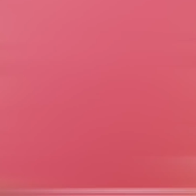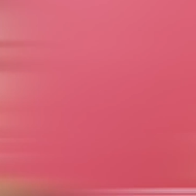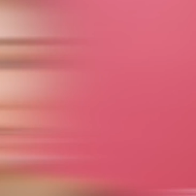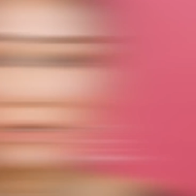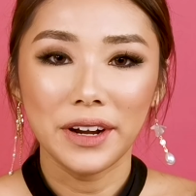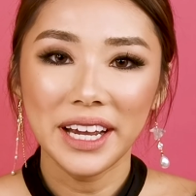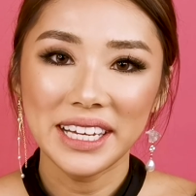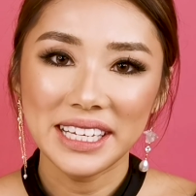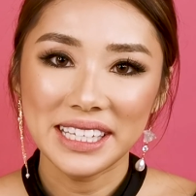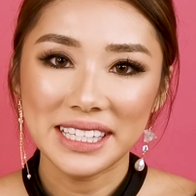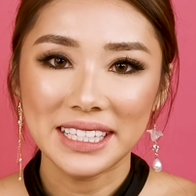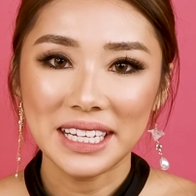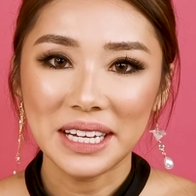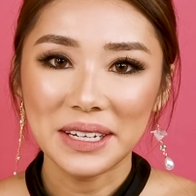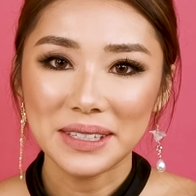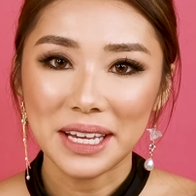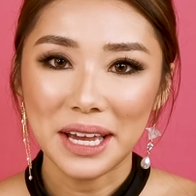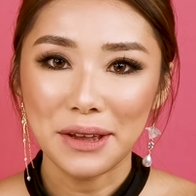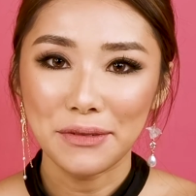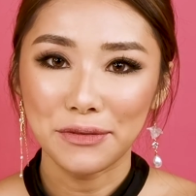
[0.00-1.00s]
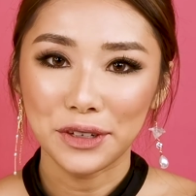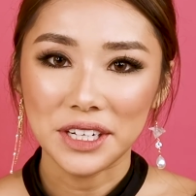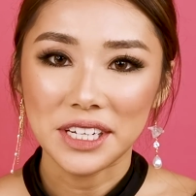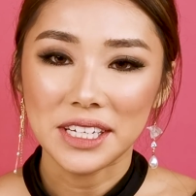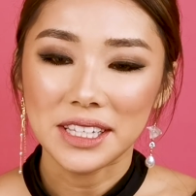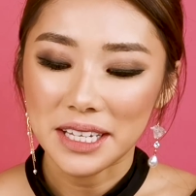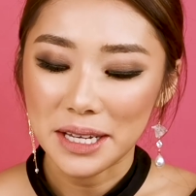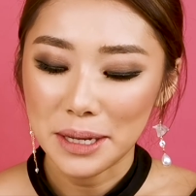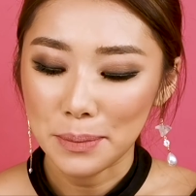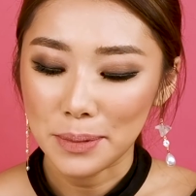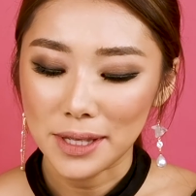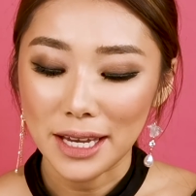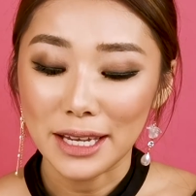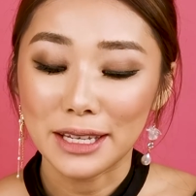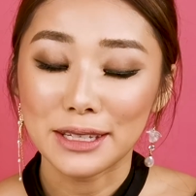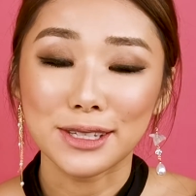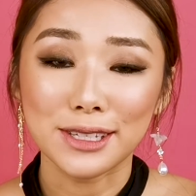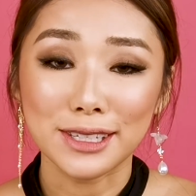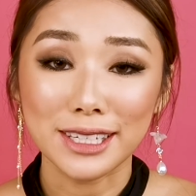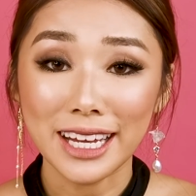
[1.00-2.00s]
Alright, it's now time for the lips,
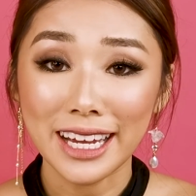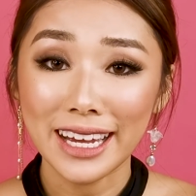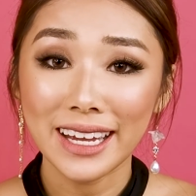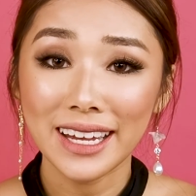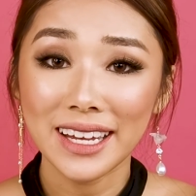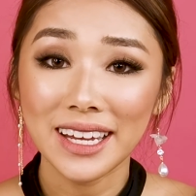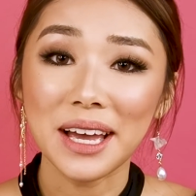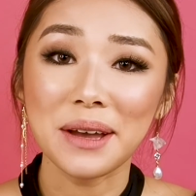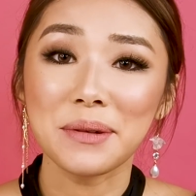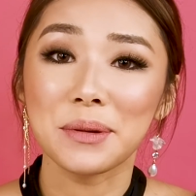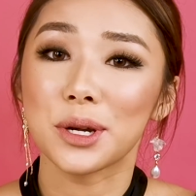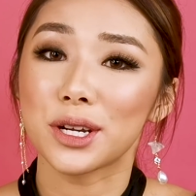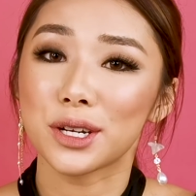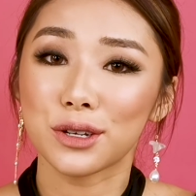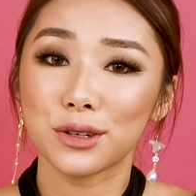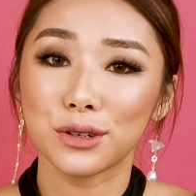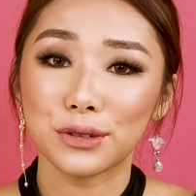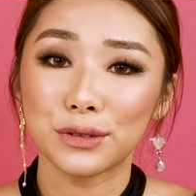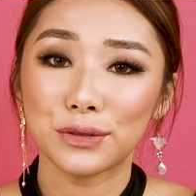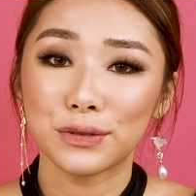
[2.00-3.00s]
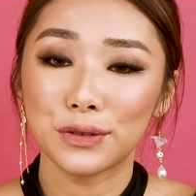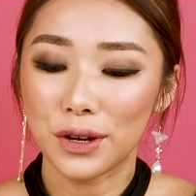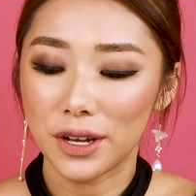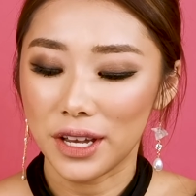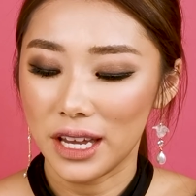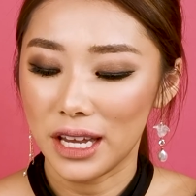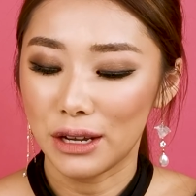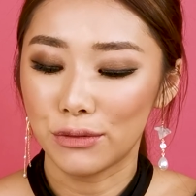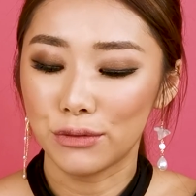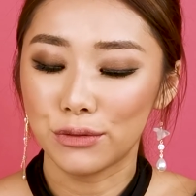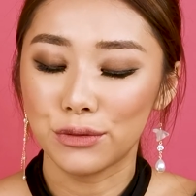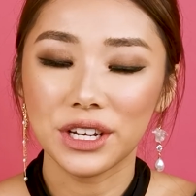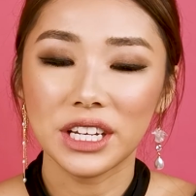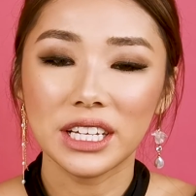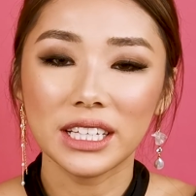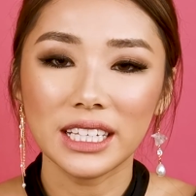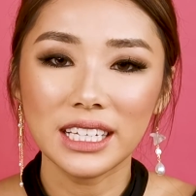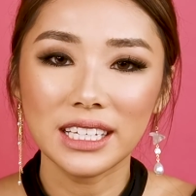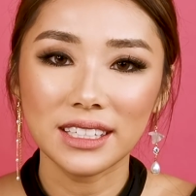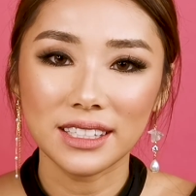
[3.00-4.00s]
and today I'm gonna go for a
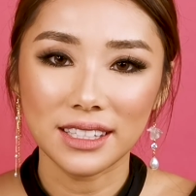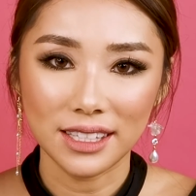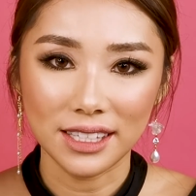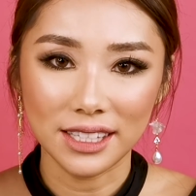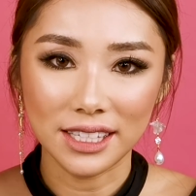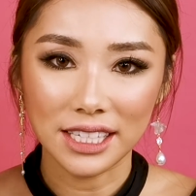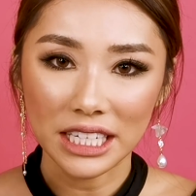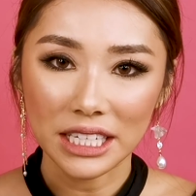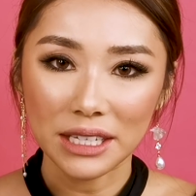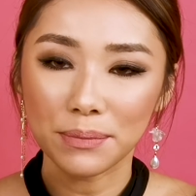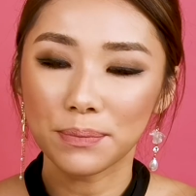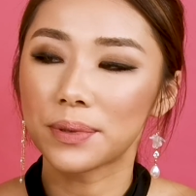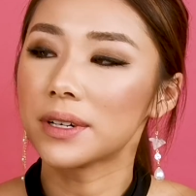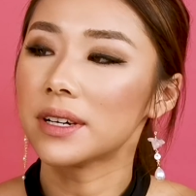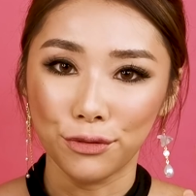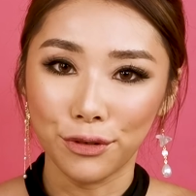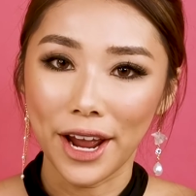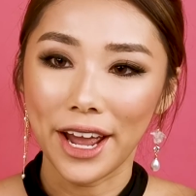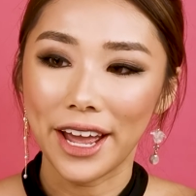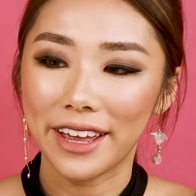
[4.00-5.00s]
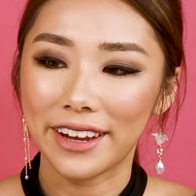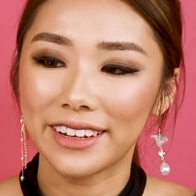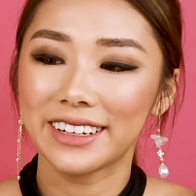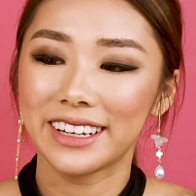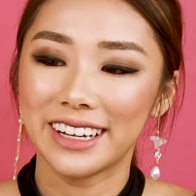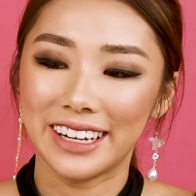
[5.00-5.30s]
really deep red